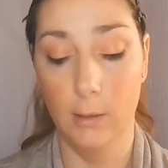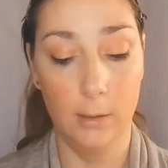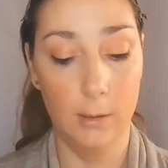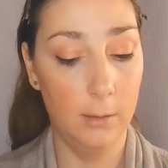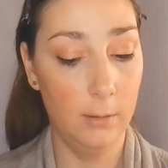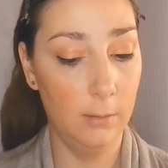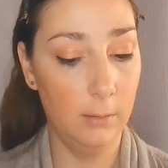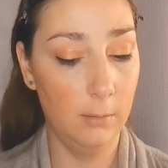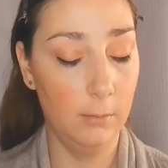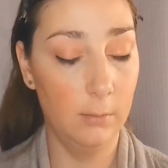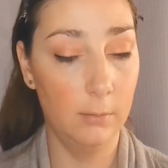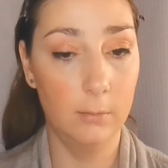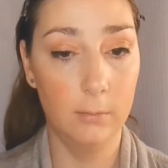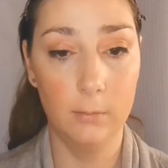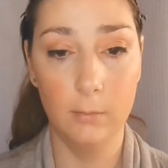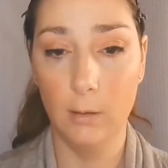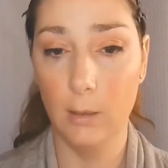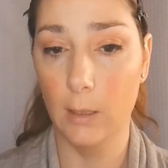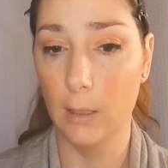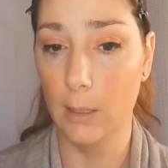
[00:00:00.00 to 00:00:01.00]

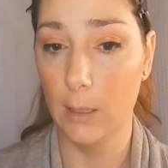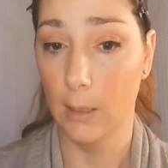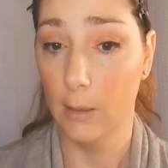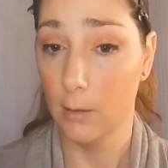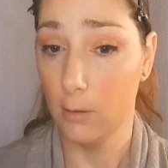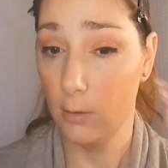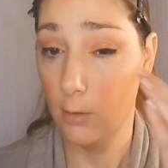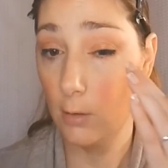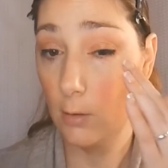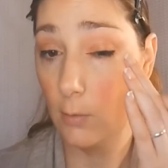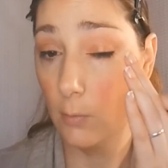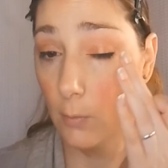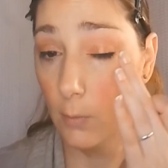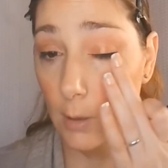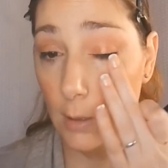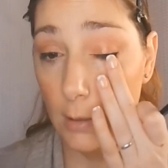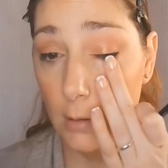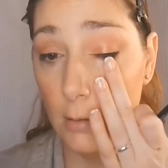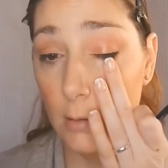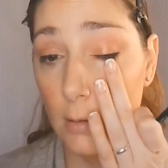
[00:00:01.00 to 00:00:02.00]
I kind of just
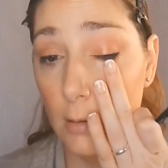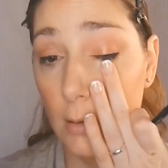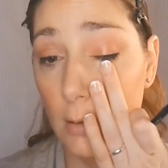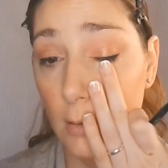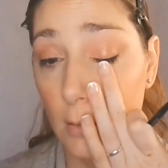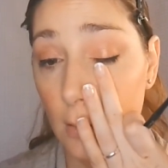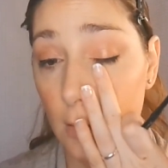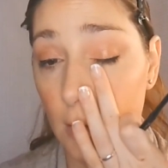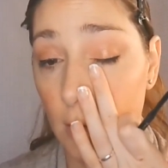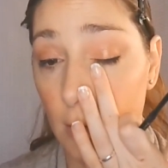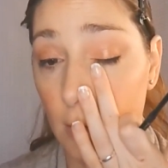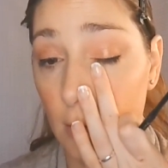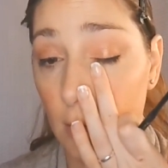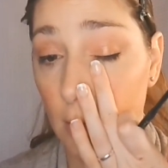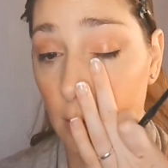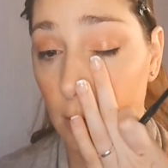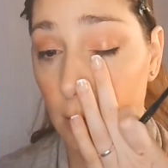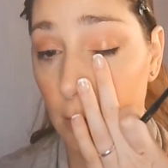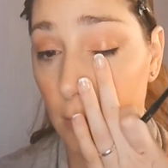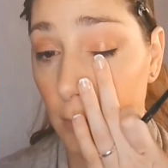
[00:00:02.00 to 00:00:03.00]
went
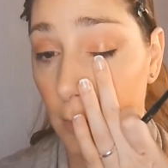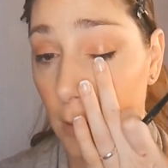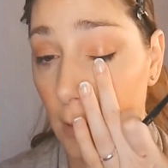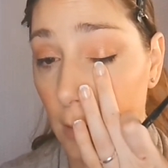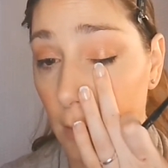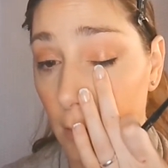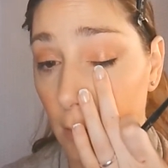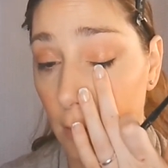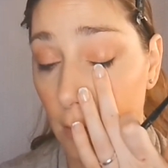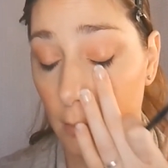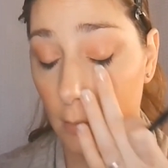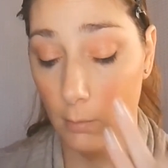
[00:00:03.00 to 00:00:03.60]
to about